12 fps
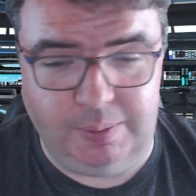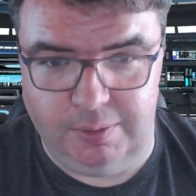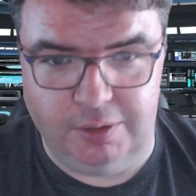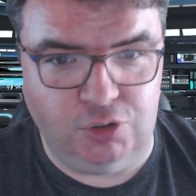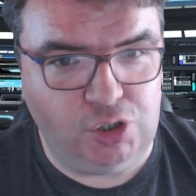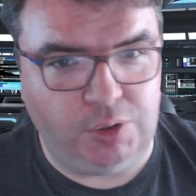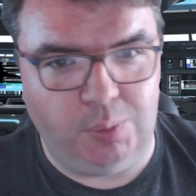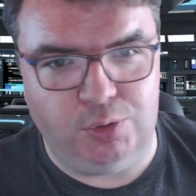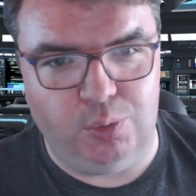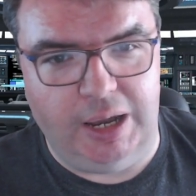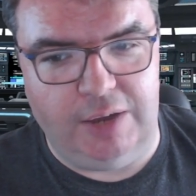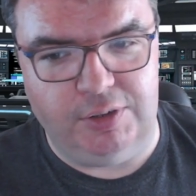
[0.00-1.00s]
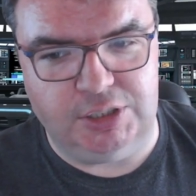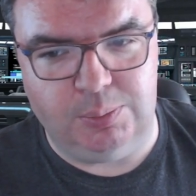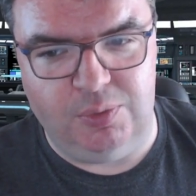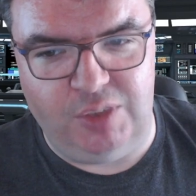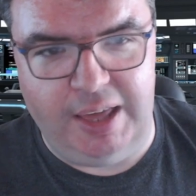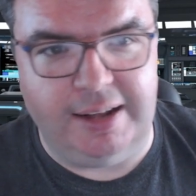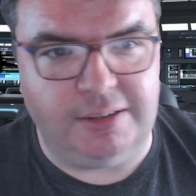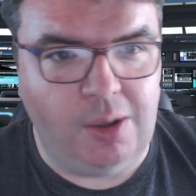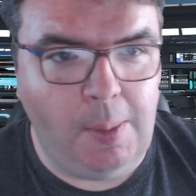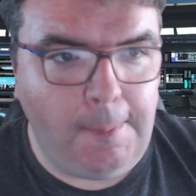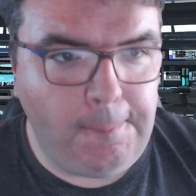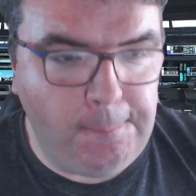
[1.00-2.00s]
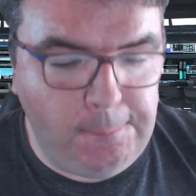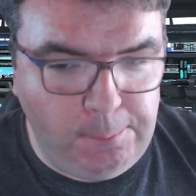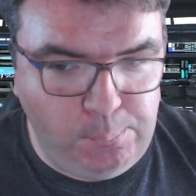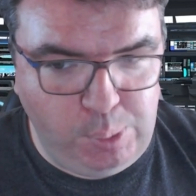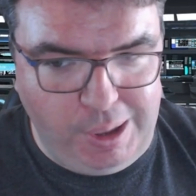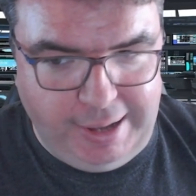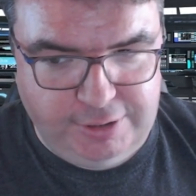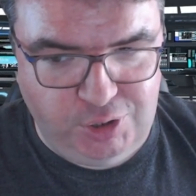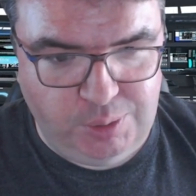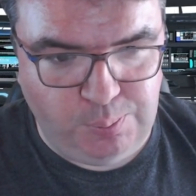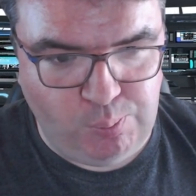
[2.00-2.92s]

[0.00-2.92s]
and certainly enjoy having some of that. But